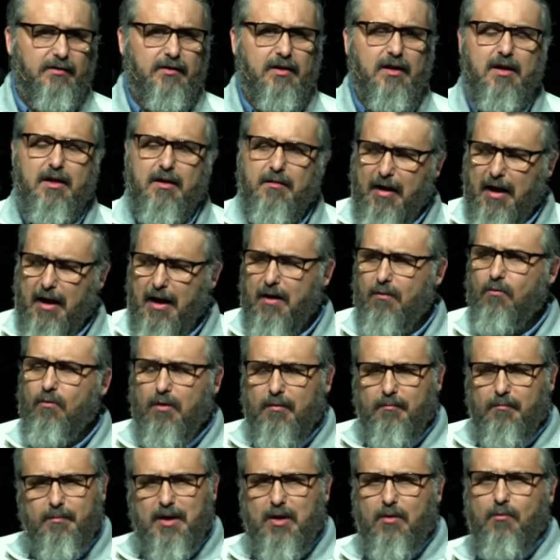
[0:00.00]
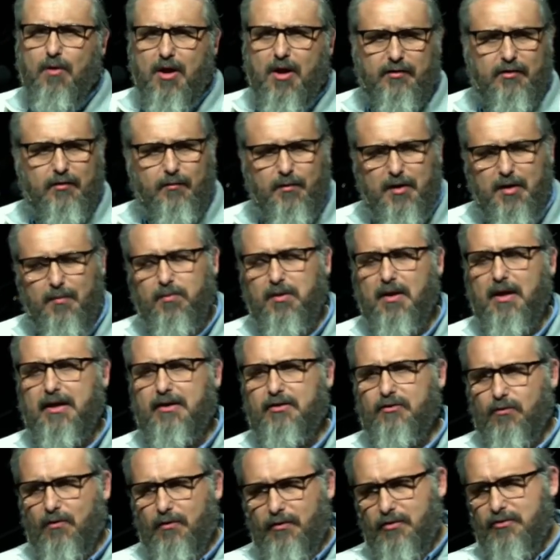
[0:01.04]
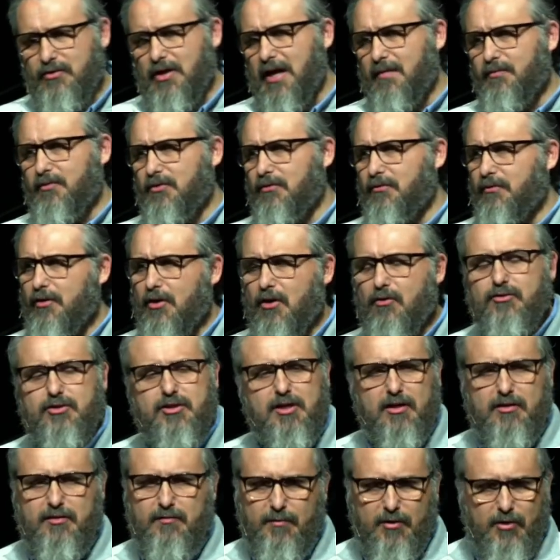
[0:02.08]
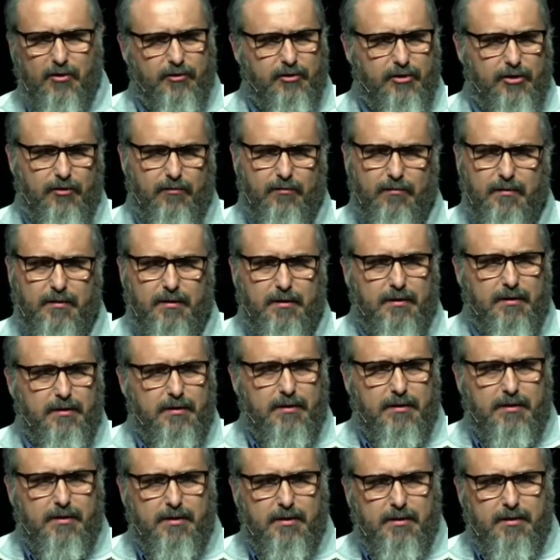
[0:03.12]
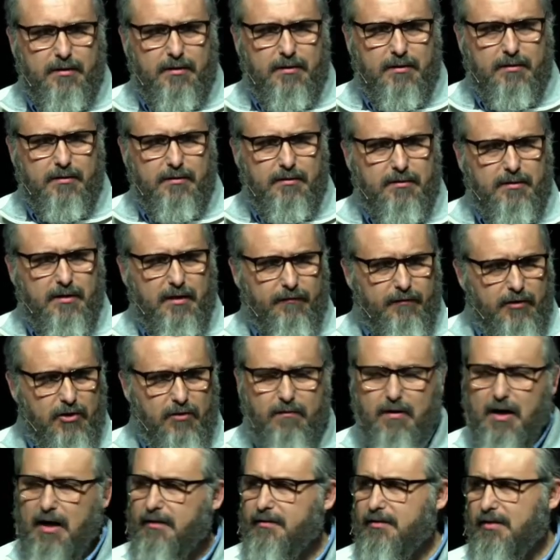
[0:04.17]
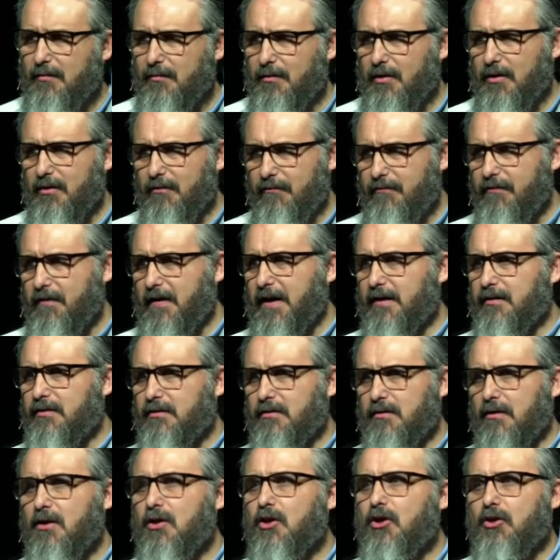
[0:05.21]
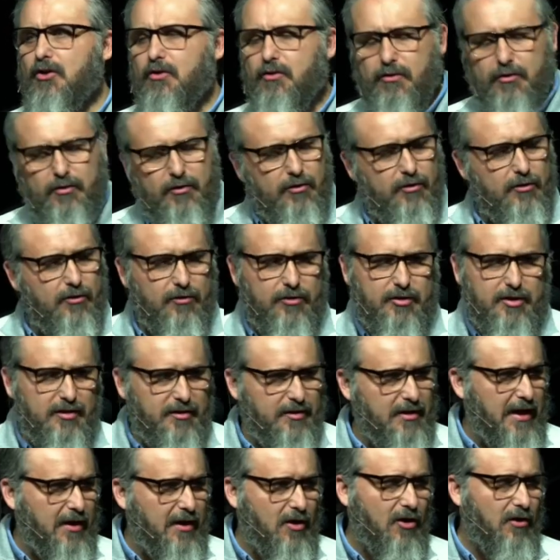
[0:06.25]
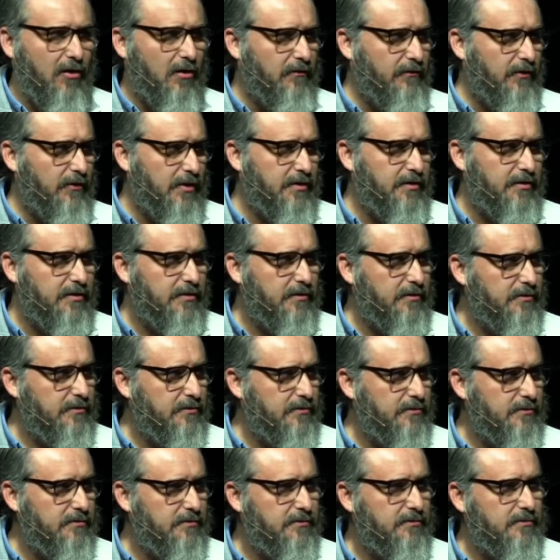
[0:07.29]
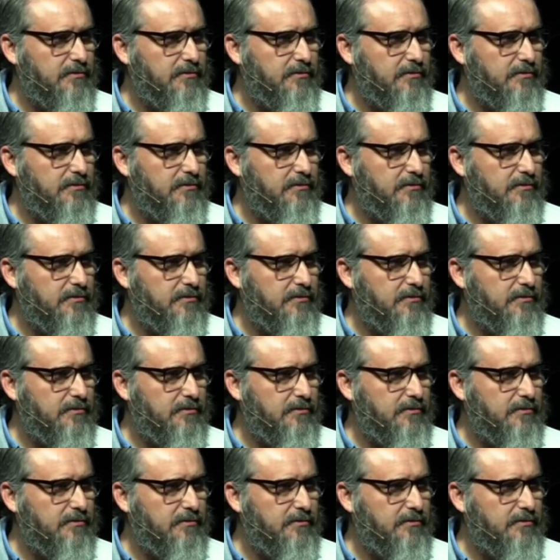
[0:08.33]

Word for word: to tell you this I want Belmont to be a place where there's absolutely no judgment on you. If you've got something to confess, you're just like all of us.